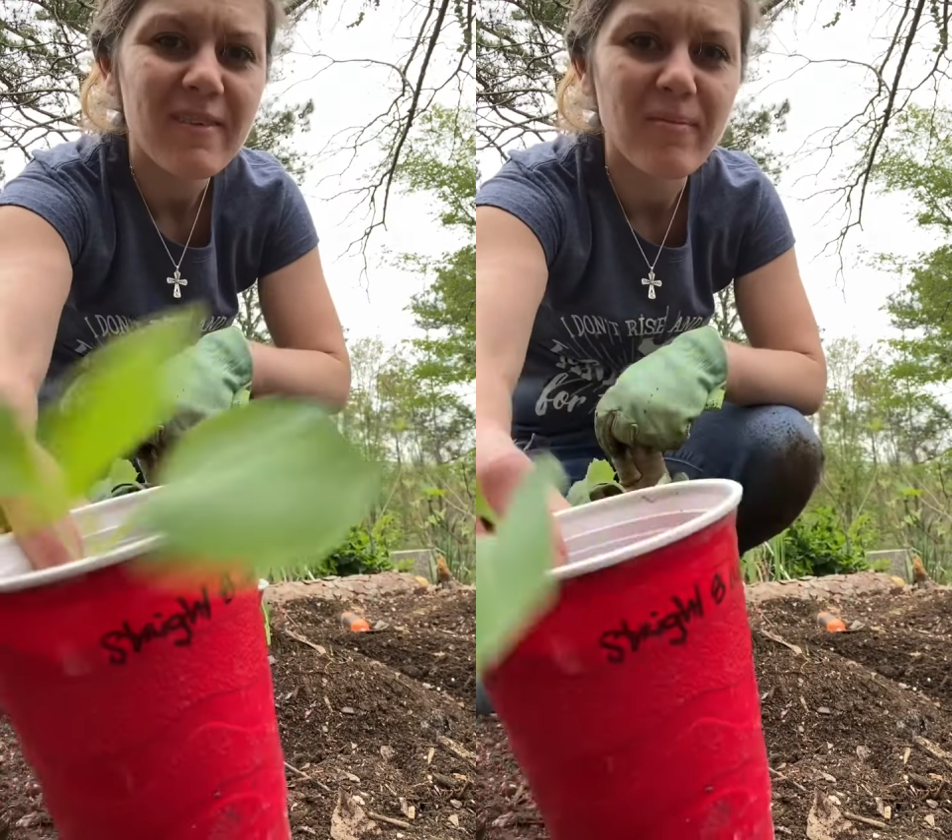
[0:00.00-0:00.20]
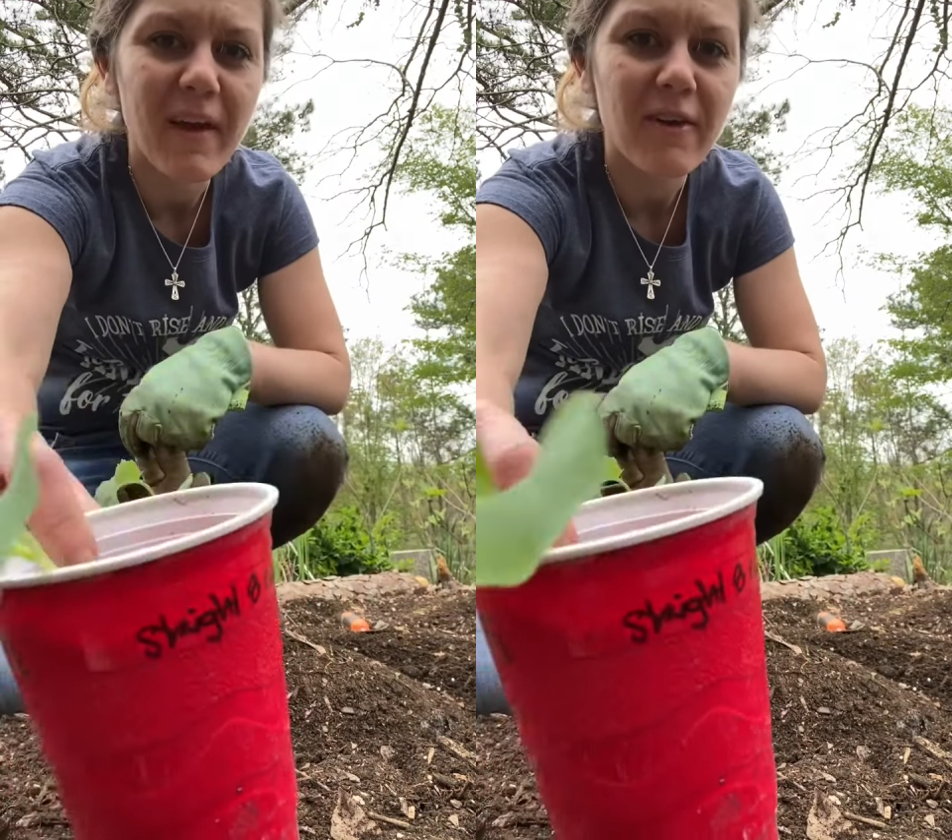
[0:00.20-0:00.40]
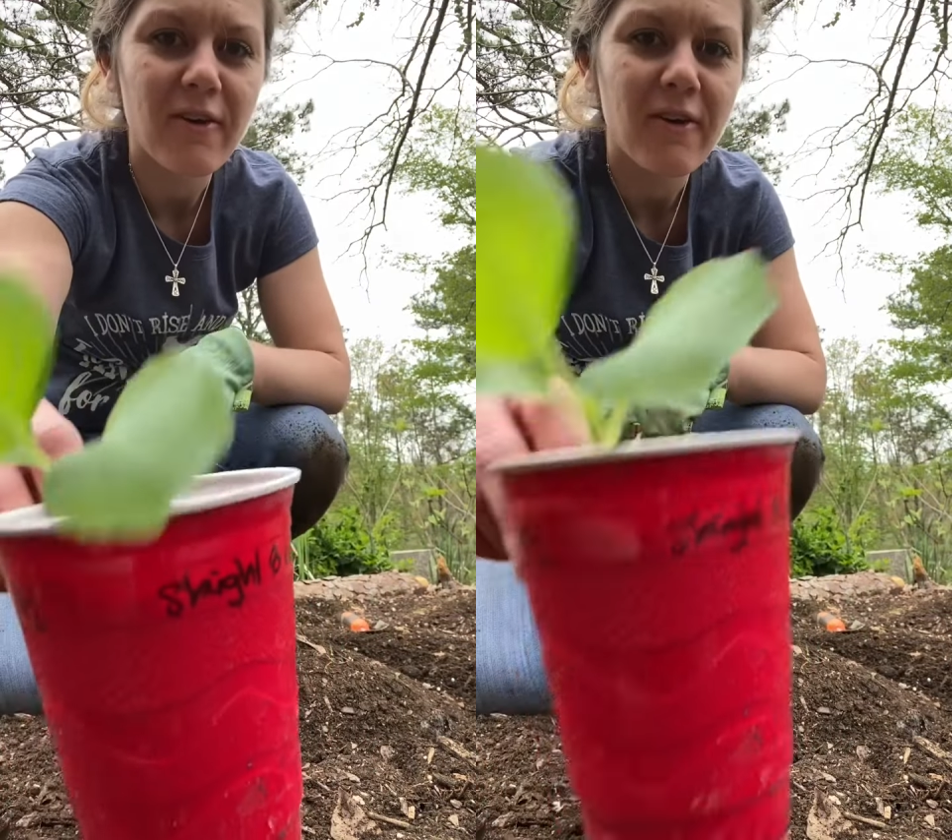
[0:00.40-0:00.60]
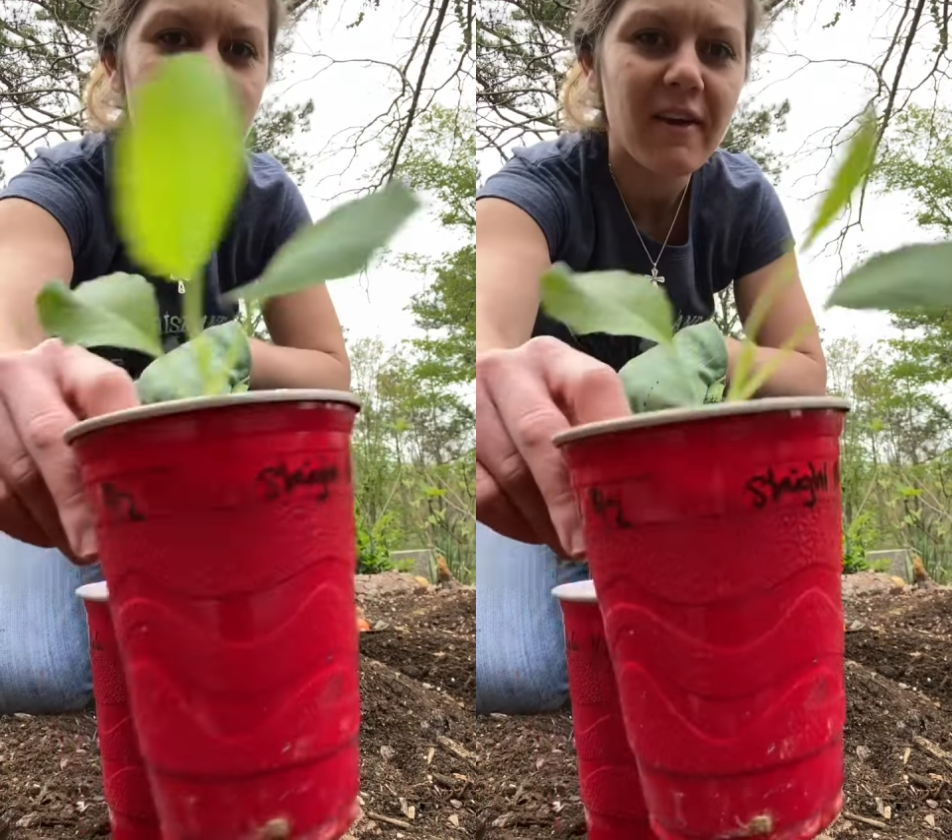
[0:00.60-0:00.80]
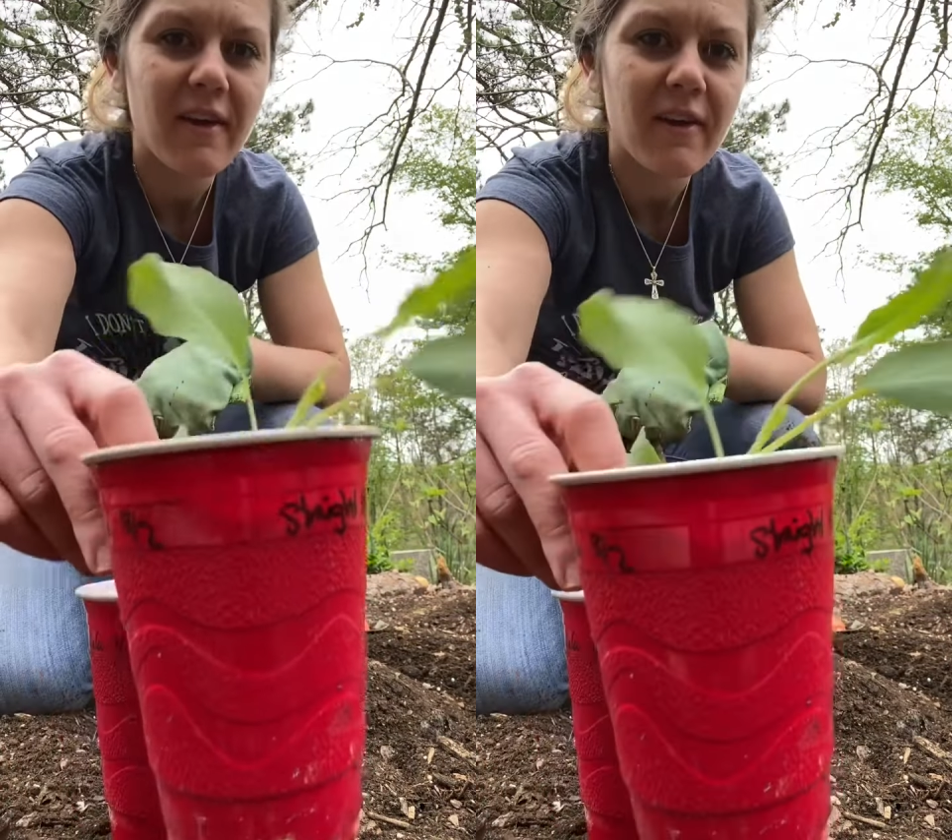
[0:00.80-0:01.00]
Baker
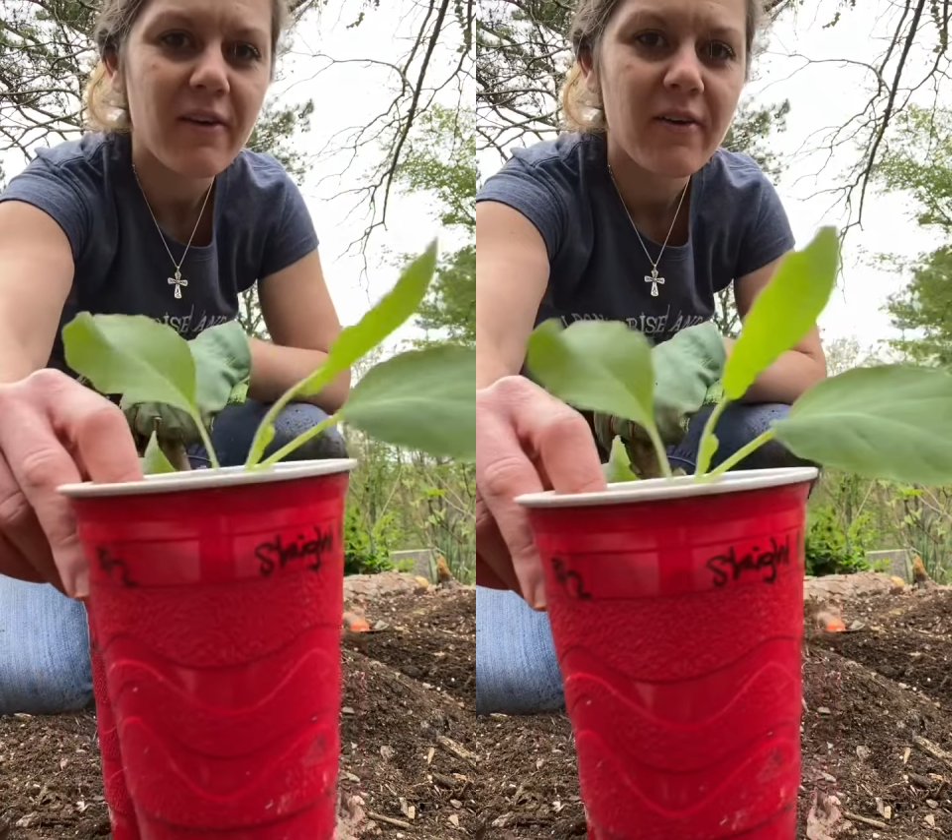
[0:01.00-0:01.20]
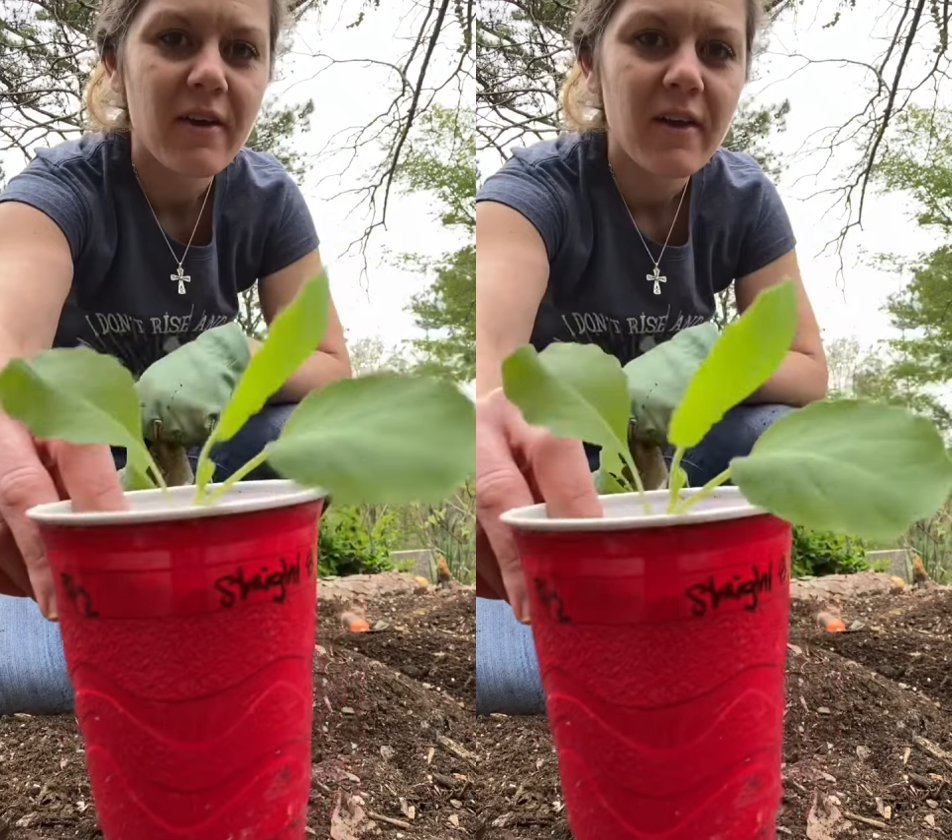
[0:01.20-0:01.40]
Creek kale.